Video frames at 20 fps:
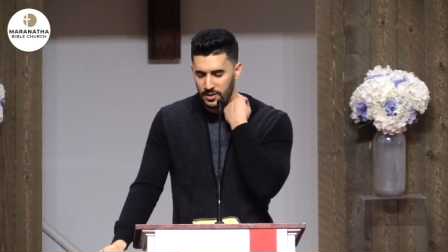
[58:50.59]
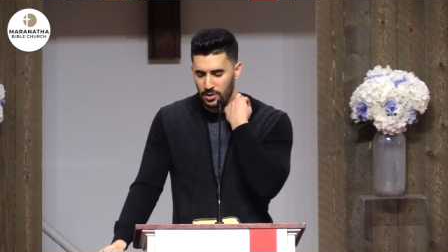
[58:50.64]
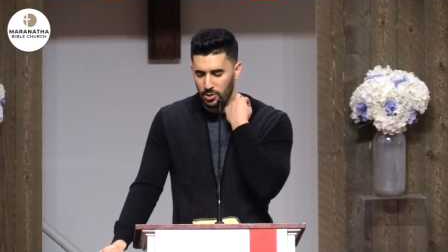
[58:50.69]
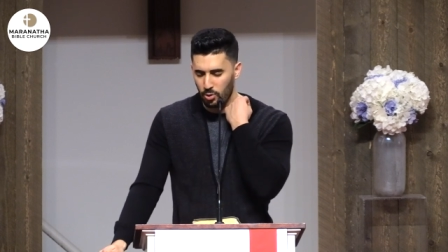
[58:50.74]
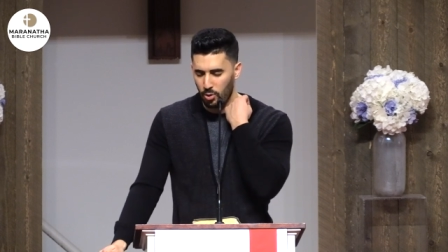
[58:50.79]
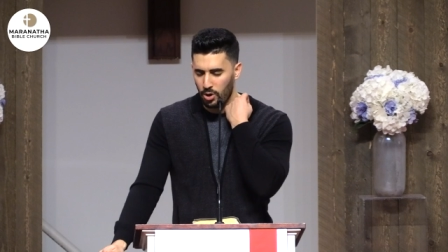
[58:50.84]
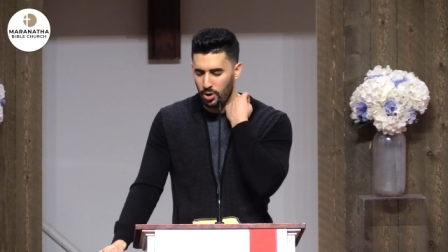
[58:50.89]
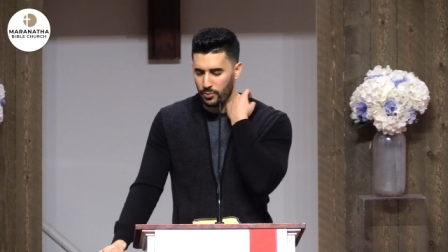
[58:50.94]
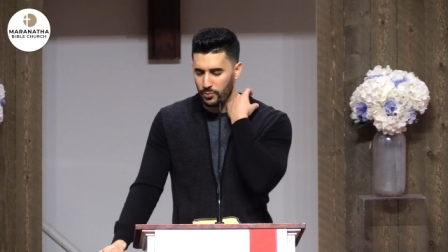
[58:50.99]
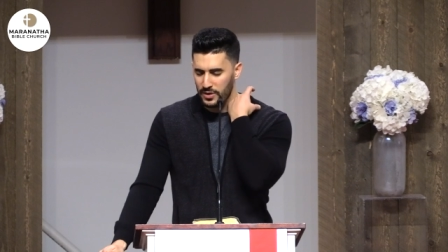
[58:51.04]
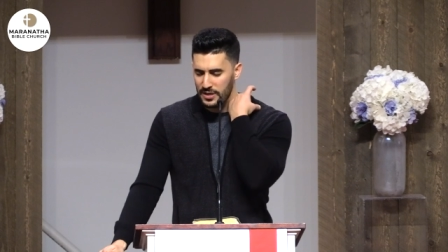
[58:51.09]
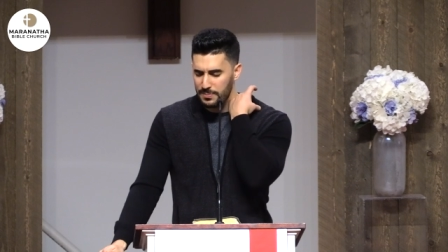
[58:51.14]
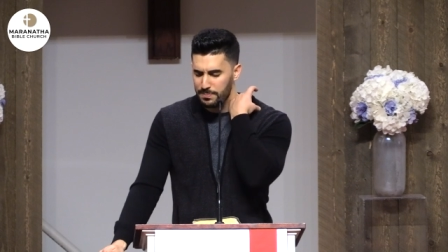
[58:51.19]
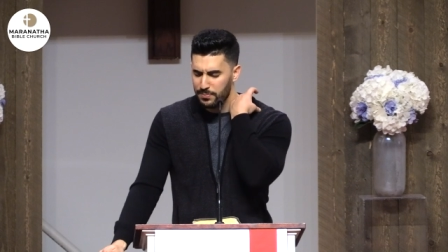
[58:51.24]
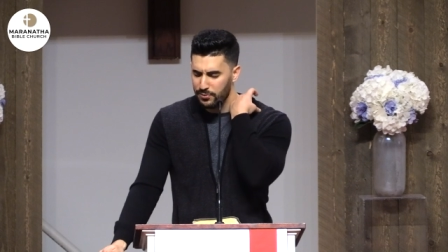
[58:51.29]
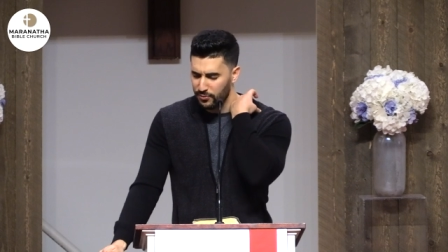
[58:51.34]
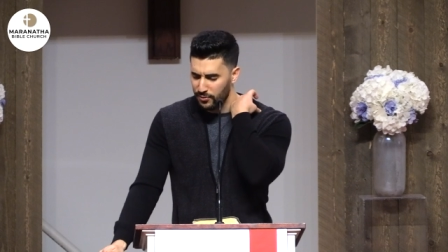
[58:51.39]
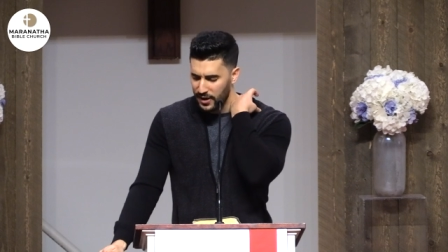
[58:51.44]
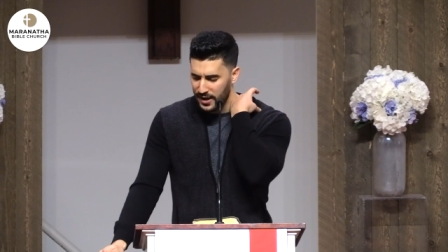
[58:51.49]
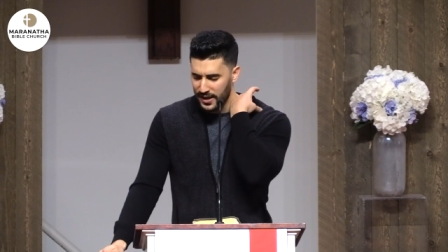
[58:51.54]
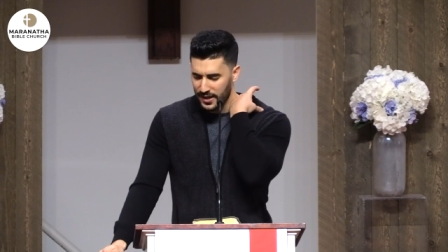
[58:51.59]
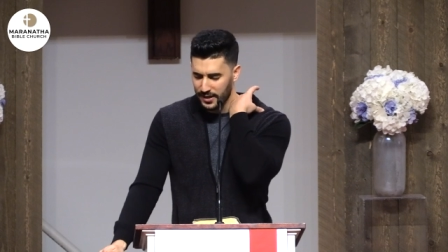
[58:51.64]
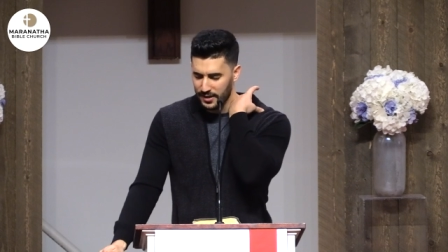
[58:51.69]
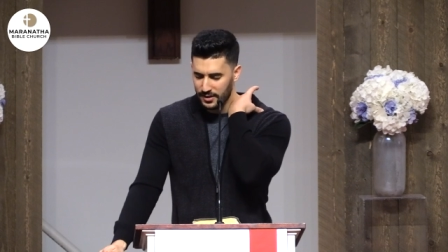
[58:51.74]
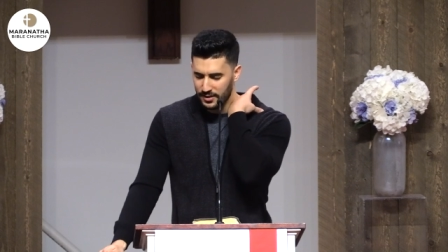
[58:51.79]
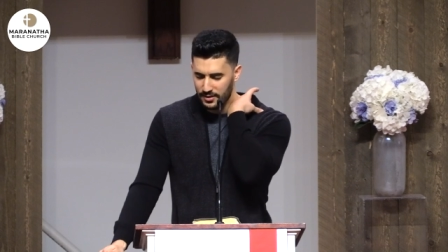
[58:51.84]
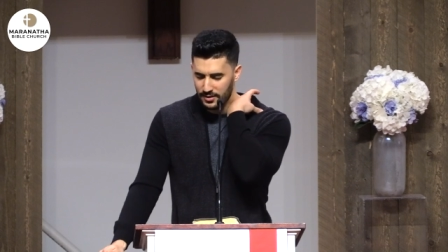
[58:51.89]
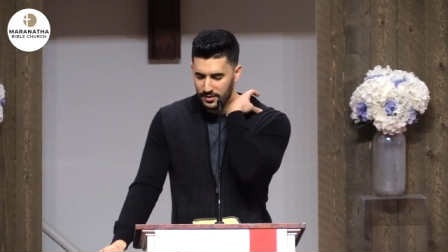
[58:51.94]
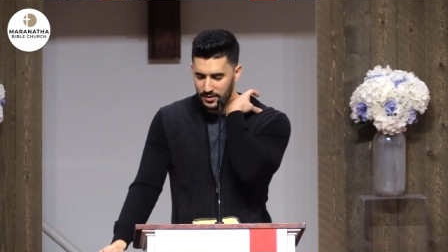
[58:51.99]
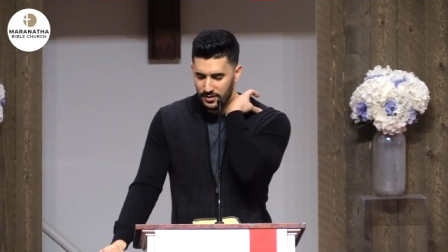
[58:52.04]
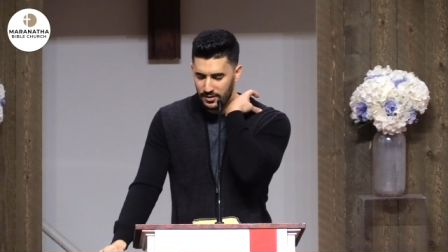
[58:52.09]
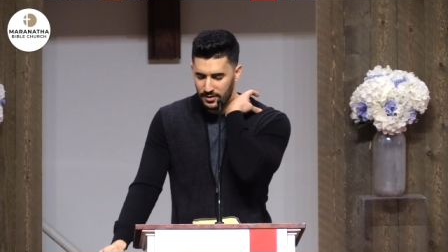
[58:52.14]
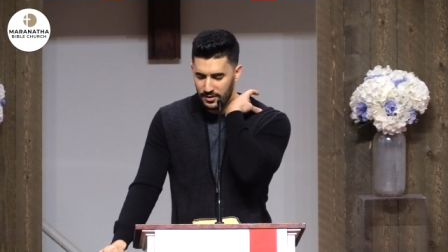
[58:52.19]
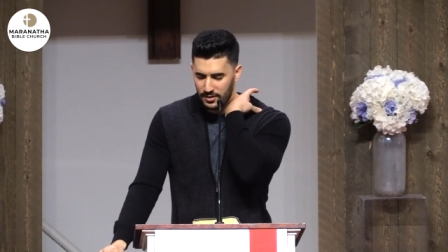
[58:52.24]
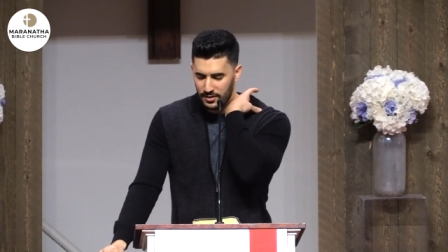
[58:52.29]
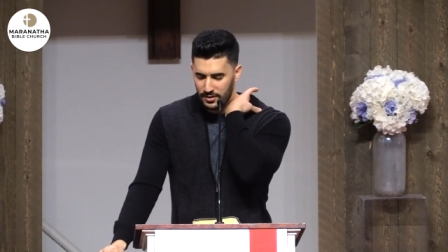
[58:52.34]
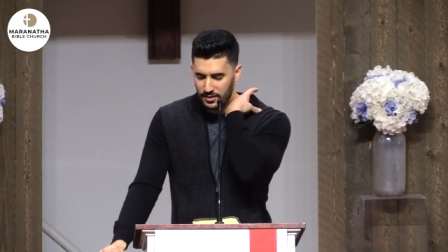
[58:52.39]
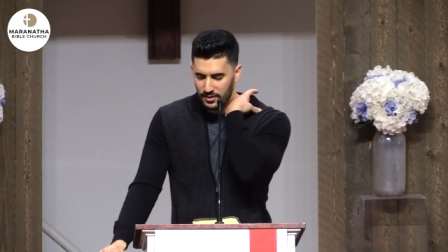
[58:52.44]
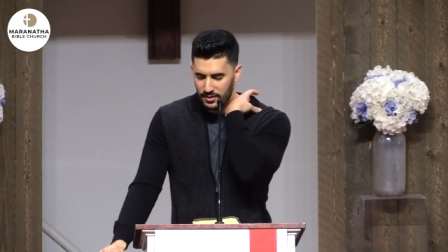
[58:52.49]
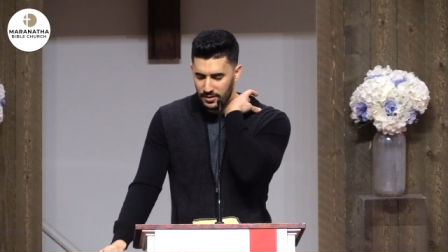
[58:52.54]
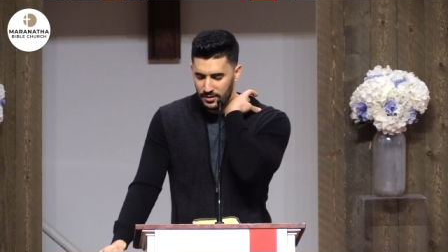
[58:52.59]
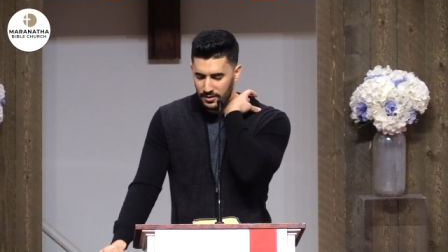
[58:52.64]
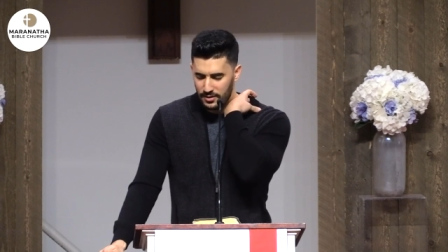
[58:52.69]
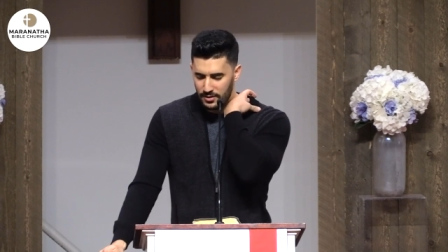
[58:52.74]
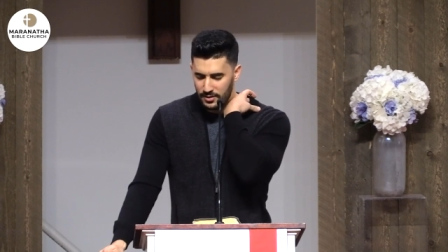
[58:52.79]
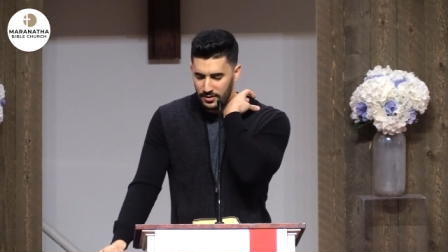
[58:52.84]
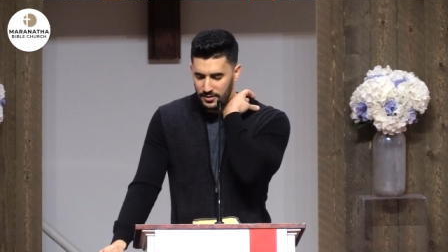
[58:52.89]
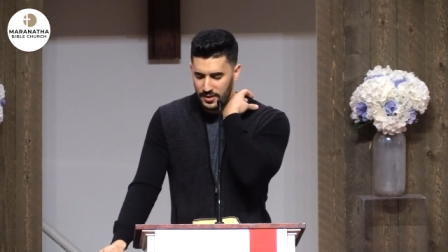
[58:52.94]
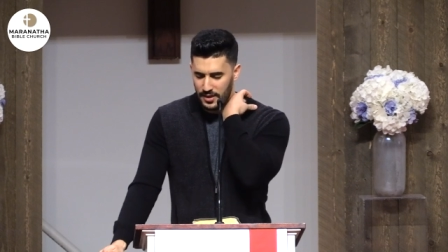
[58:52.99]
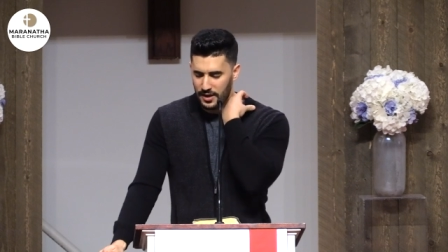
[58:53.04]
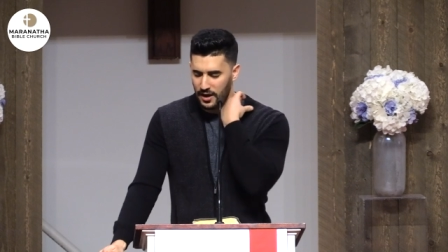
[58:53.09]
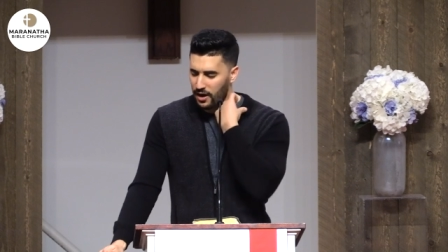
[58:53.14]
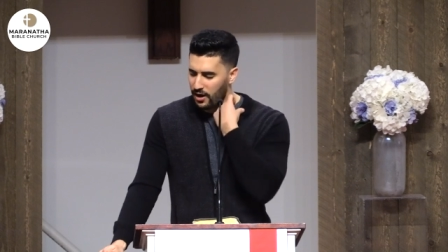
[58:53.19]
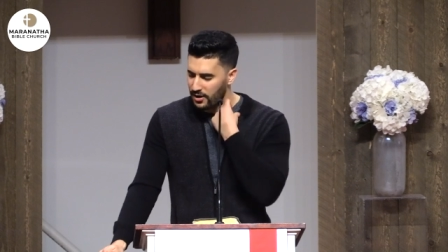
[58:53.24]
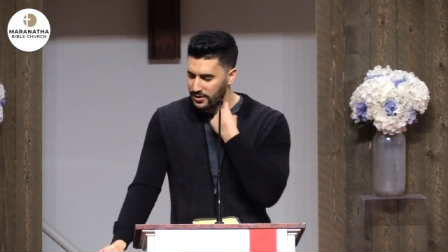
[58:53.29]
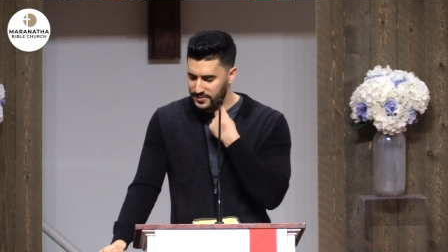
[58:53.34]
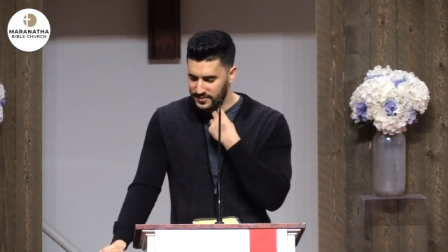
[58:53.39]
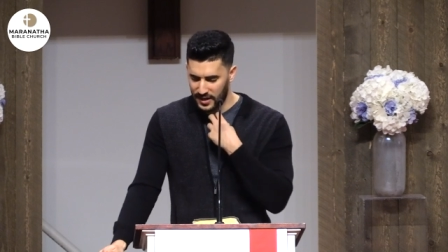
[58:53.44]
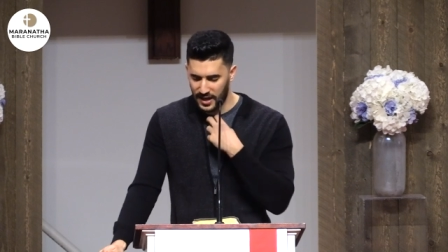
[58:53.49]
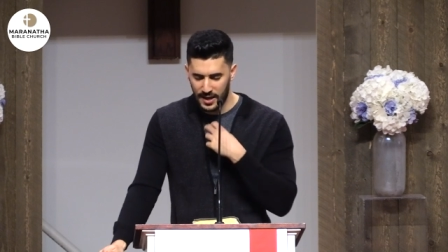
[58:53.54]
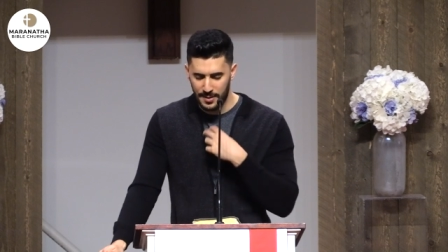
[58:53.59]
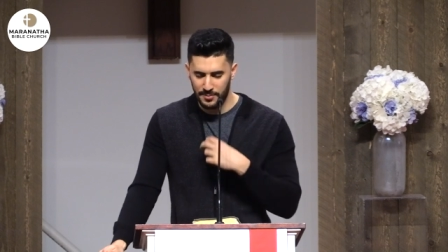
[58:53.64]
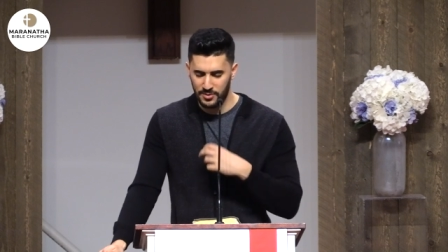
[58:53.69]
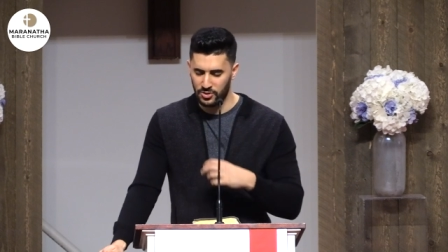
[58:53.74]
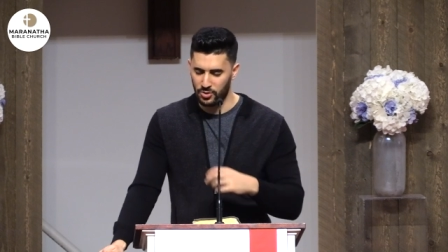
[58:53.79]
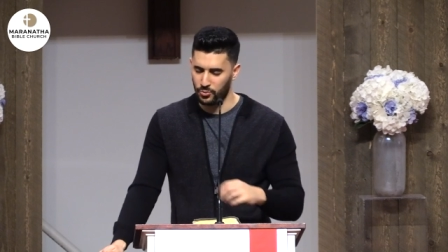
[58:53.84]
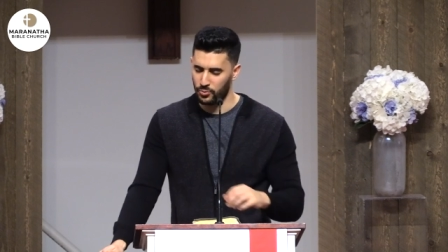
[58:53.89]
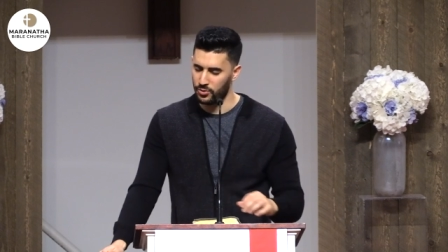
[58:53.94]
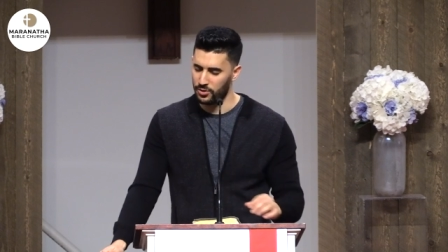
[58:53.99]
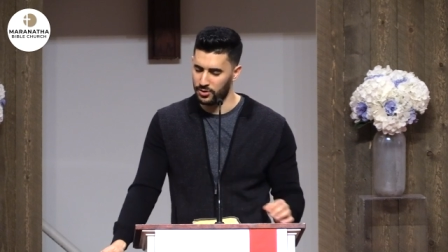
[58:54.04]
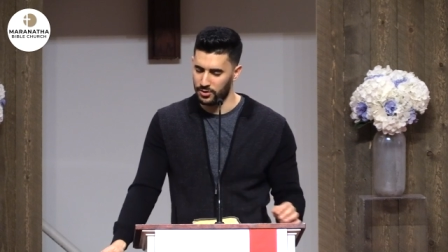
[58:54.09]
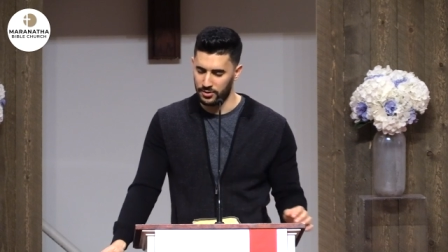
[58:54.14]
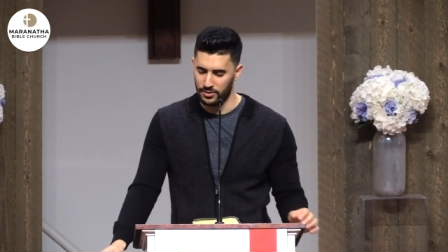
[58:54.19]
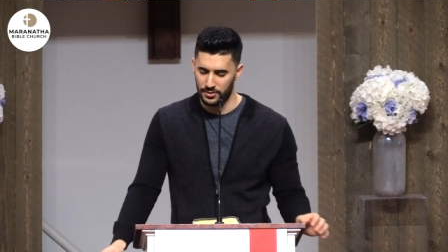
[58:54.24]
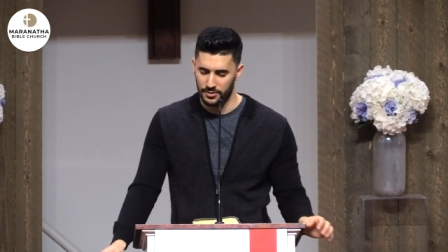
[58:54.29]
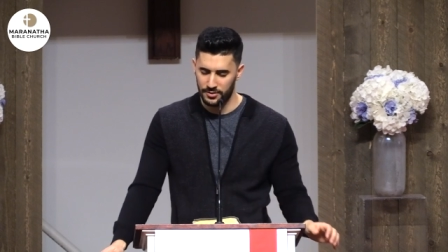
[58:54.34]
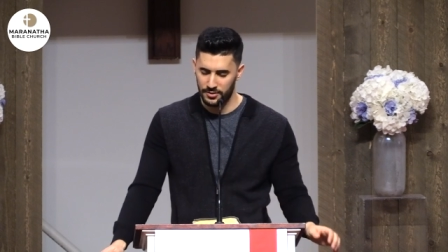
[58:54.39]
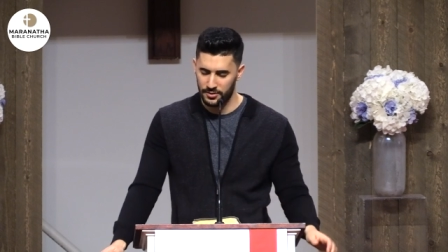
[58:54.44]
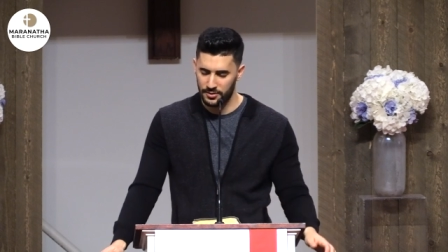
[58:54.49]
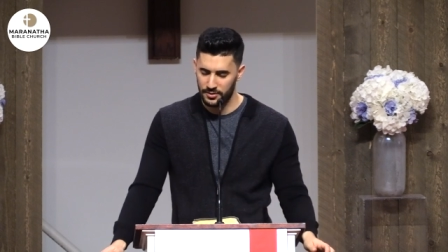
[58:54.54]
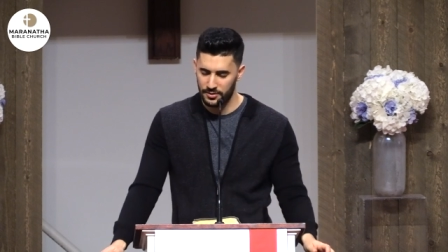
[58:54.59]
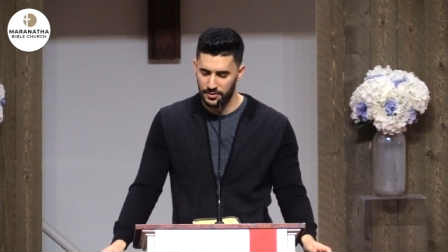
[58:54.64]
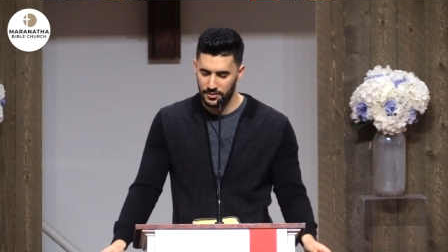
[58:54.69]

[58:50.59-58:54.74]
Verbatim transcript: Lord, we pray that our time in the Word